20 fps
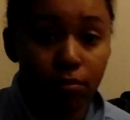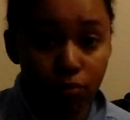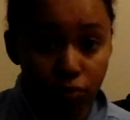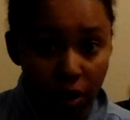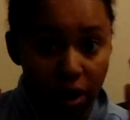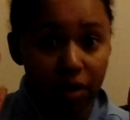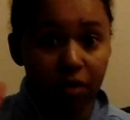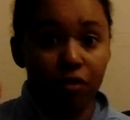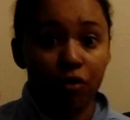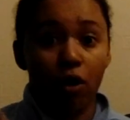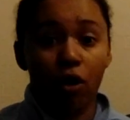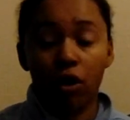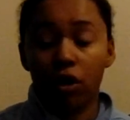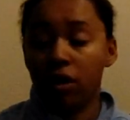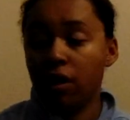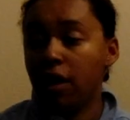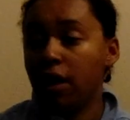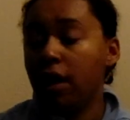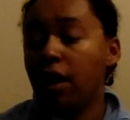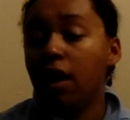Brain
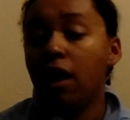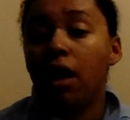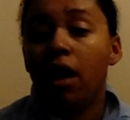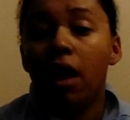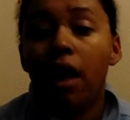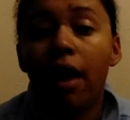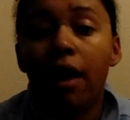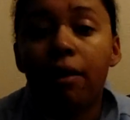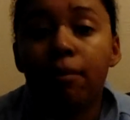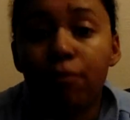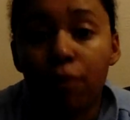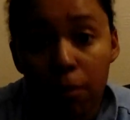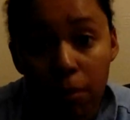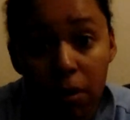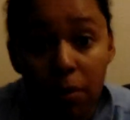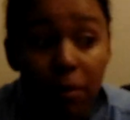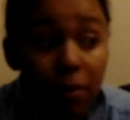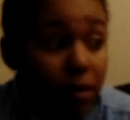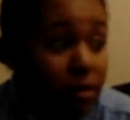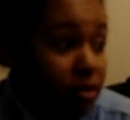fog.
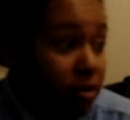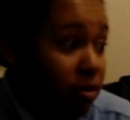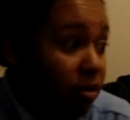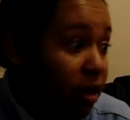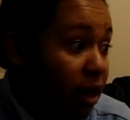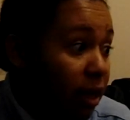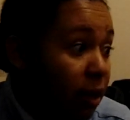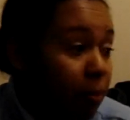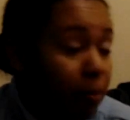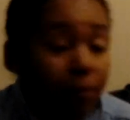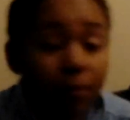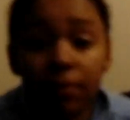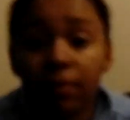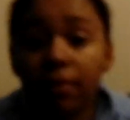Probably because it's late.